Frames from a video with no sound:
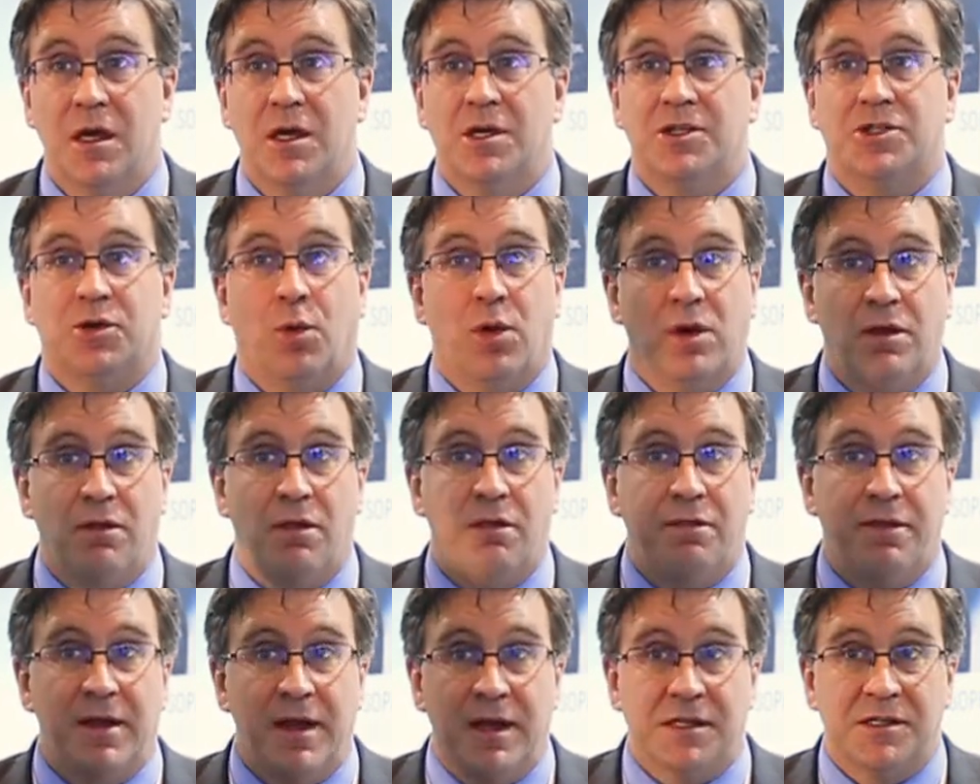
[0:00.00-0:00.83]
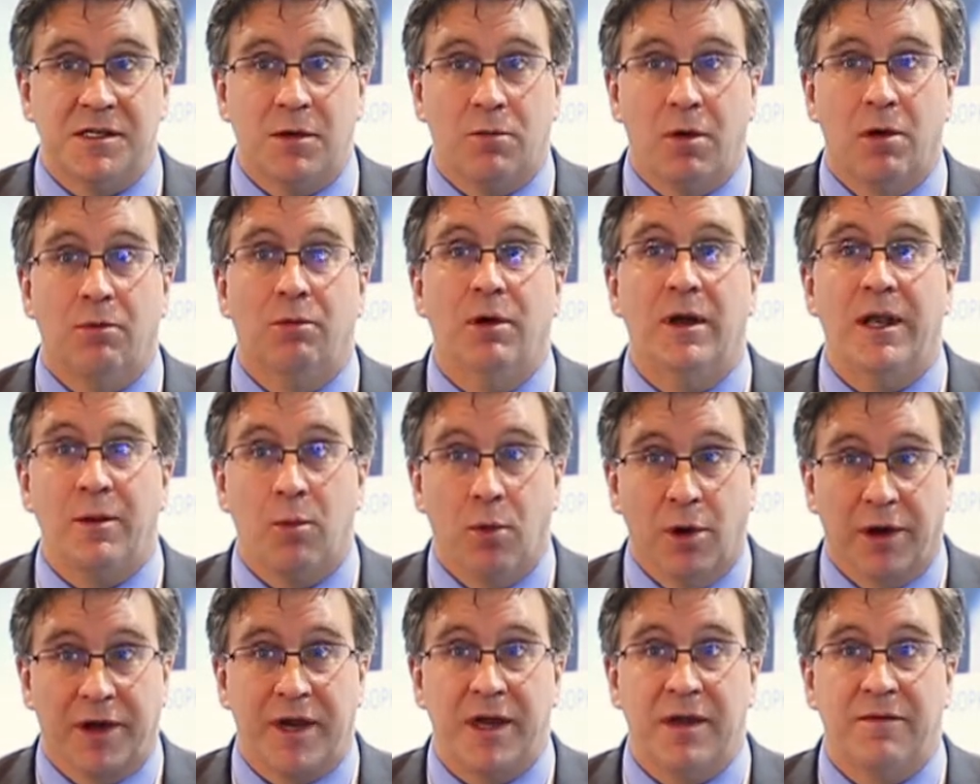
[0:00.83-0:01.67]
So one of the things that we're really
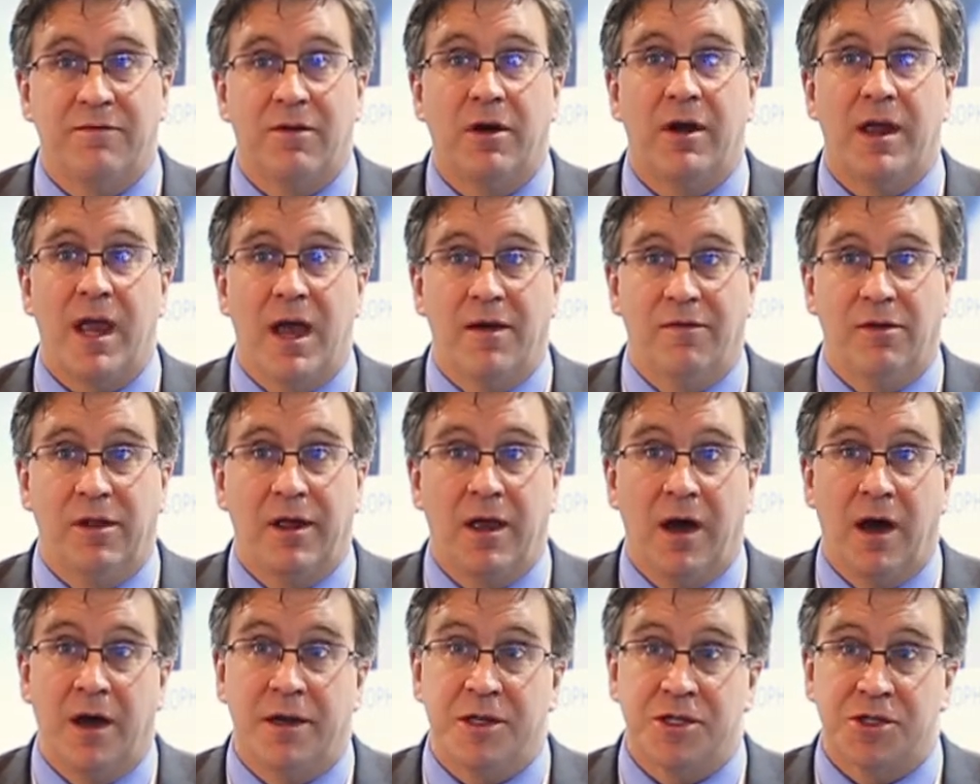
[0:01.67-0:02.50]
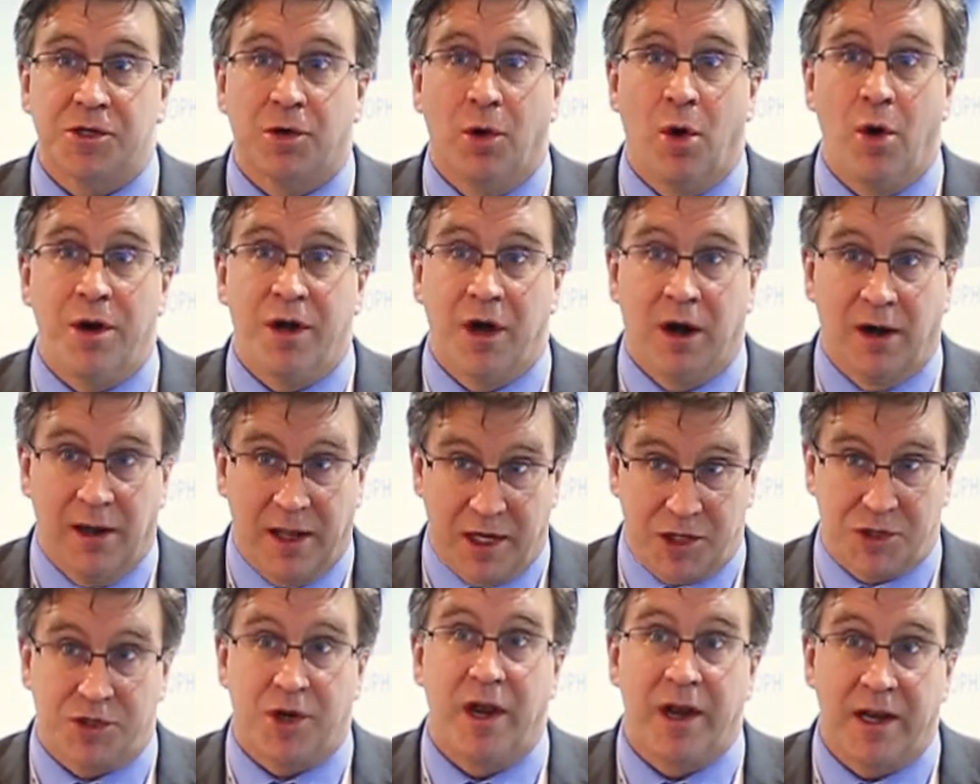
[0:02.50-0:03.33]
working very heavily on is growing our
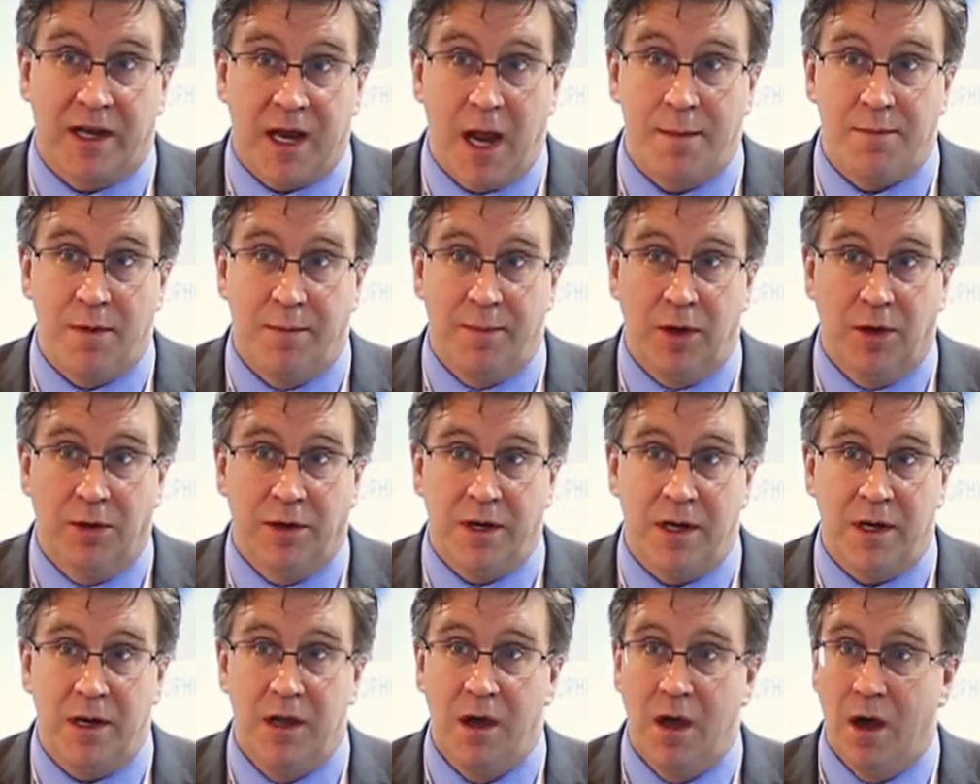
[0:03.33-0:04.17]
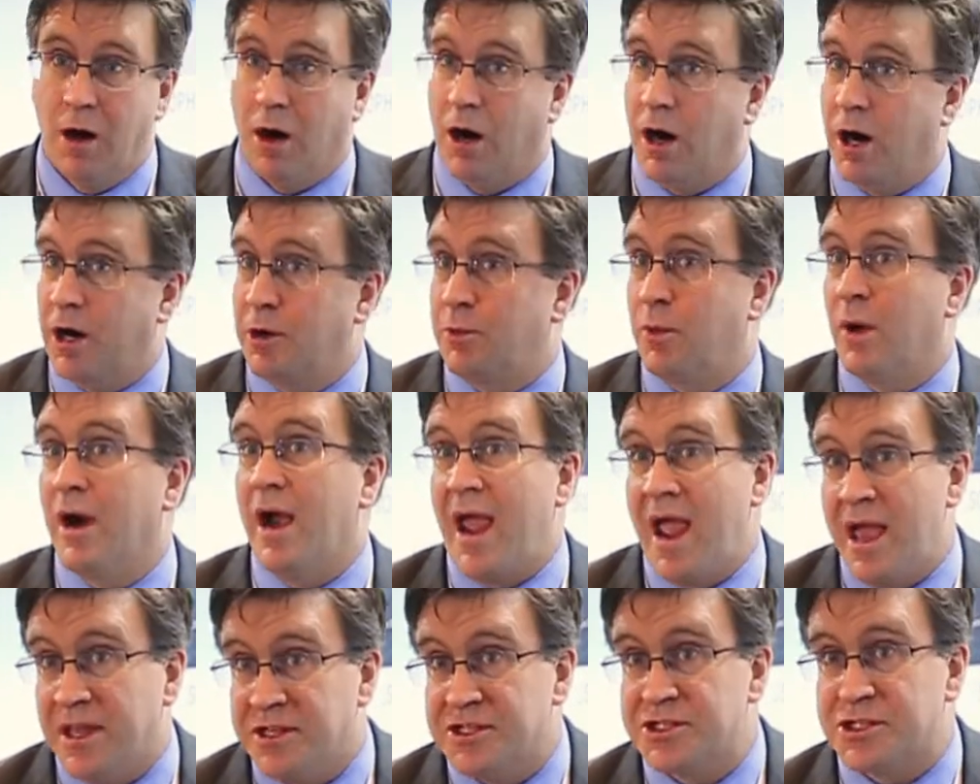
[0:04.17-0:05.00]
electronic capability. Hardware
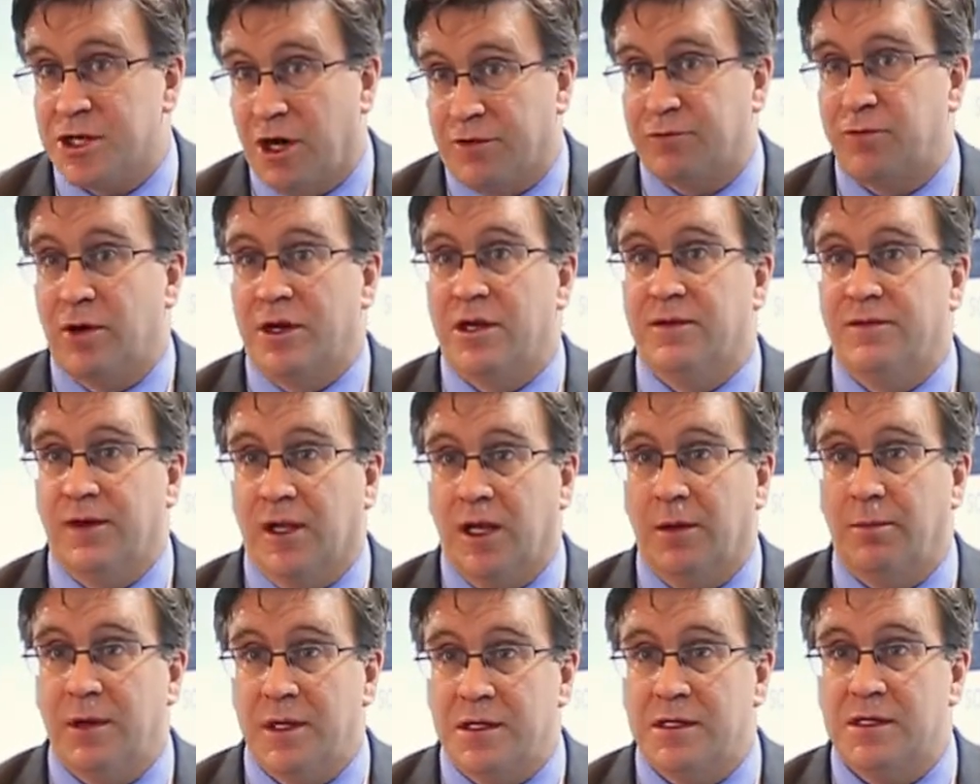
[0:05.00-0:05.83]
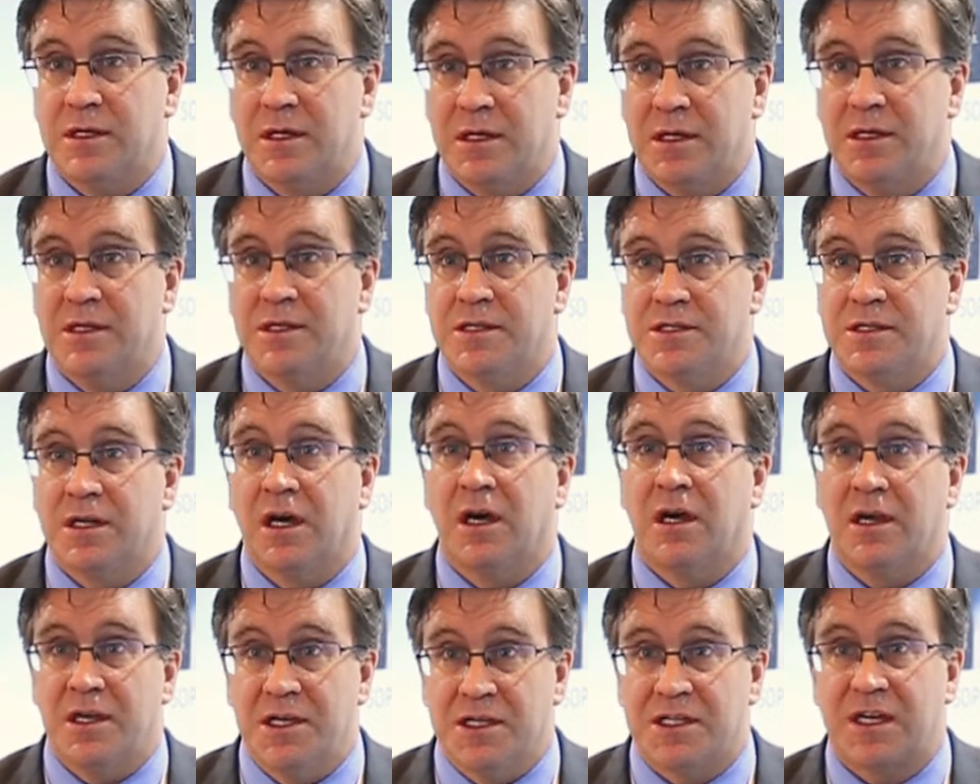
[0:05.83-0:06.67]
and software development
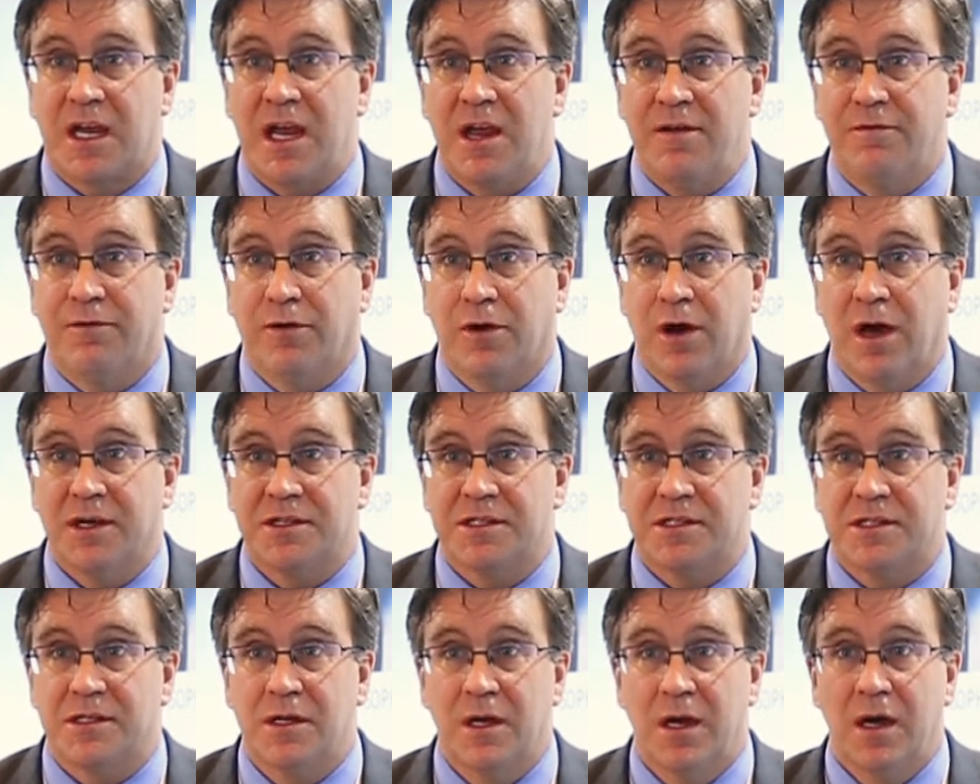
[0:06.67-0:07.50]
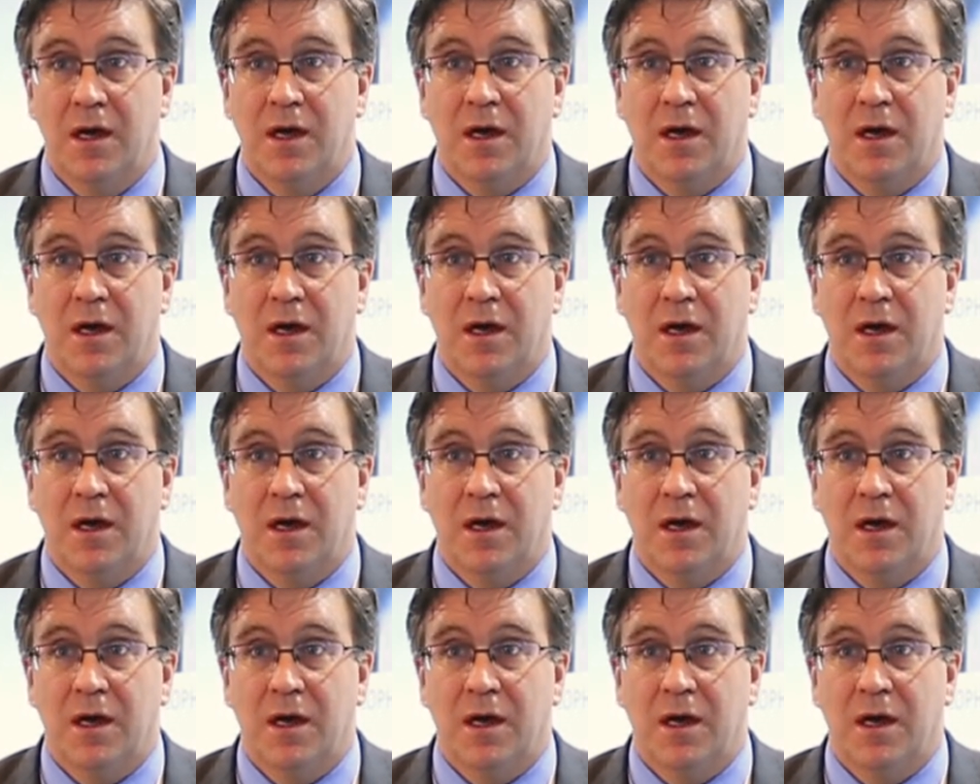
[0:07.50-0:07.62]
is key for us.